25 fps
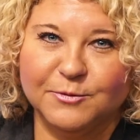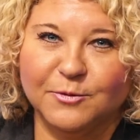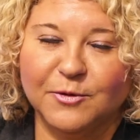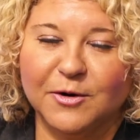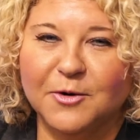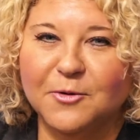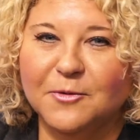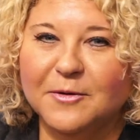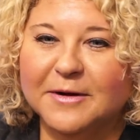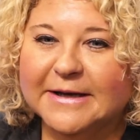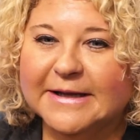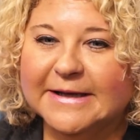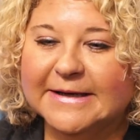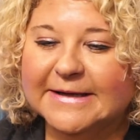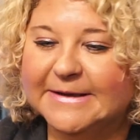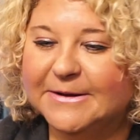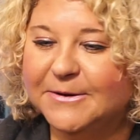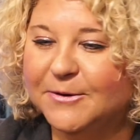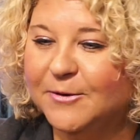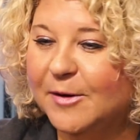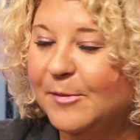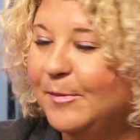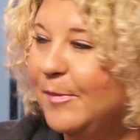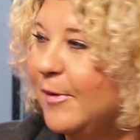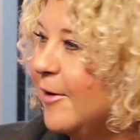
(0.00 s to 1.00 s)
We're going
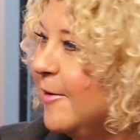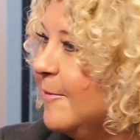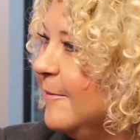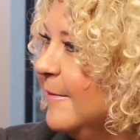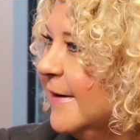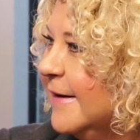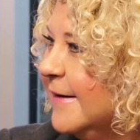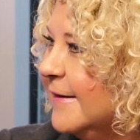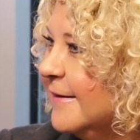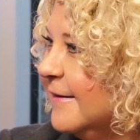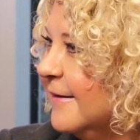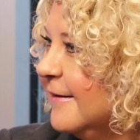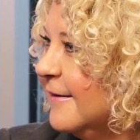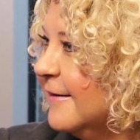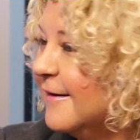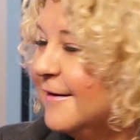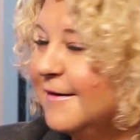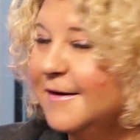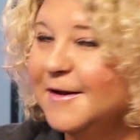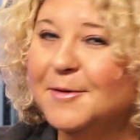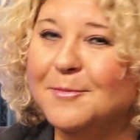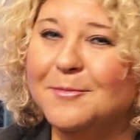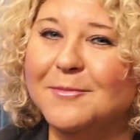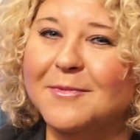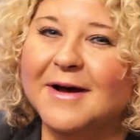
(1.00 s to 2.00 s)
into apartment
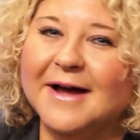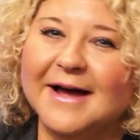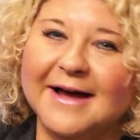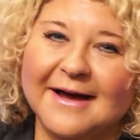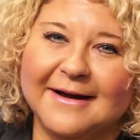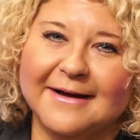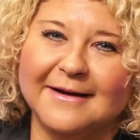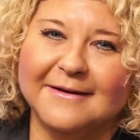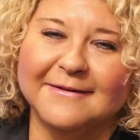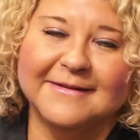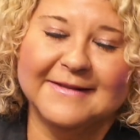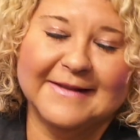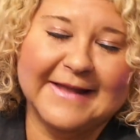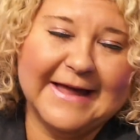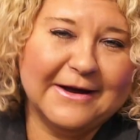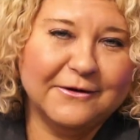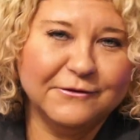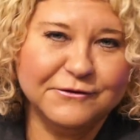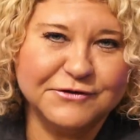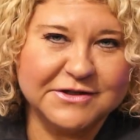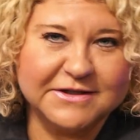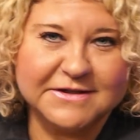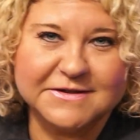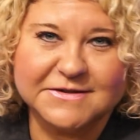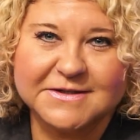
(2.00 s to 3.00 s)
club uh,
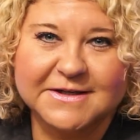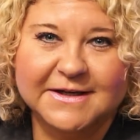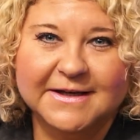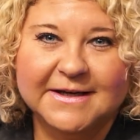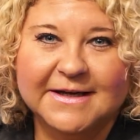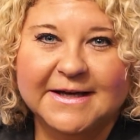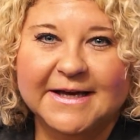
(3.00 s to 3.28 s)
lounges